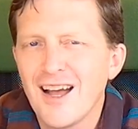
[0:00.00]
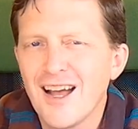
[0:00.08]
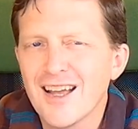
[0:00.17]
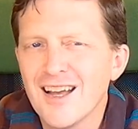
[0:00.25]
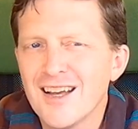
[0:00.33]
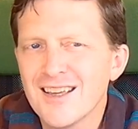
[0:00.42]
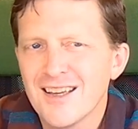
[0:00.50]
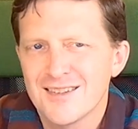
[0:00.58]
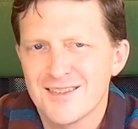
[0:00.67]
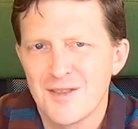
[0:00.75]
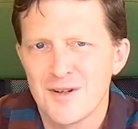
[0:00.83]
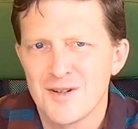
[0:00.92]
I
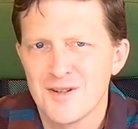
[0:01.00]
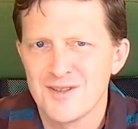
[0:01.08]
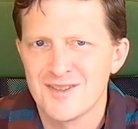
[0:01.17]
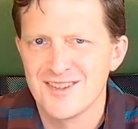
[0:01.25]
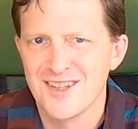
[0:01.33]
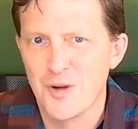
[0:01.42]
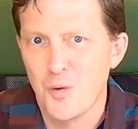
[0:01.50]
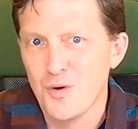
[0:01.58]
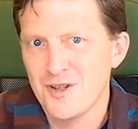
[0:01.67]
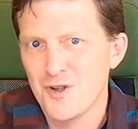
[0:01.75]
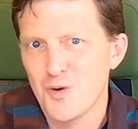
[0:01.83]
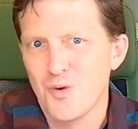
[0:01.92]
guess there's like
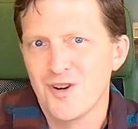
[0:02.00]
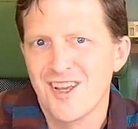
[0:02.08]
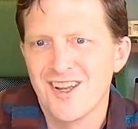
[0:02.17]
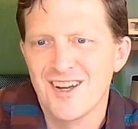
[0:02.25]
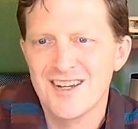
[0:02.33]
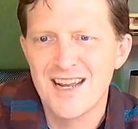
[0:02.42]
what you're working on